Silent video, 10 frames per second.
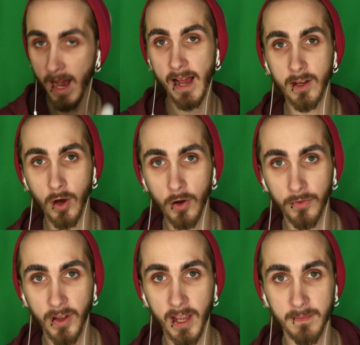I
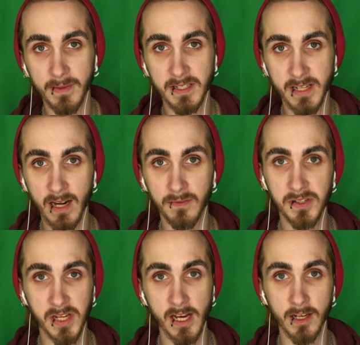can't take myself
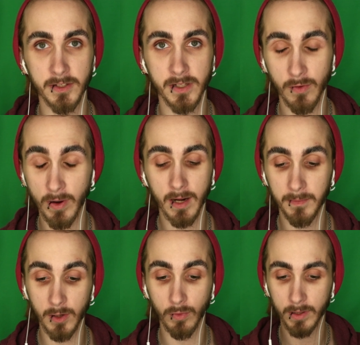seriously while
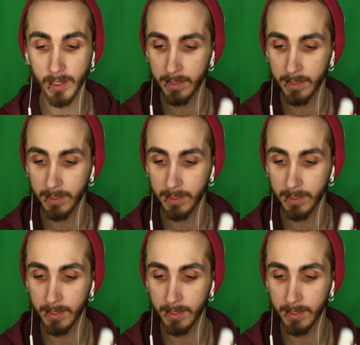I'm doing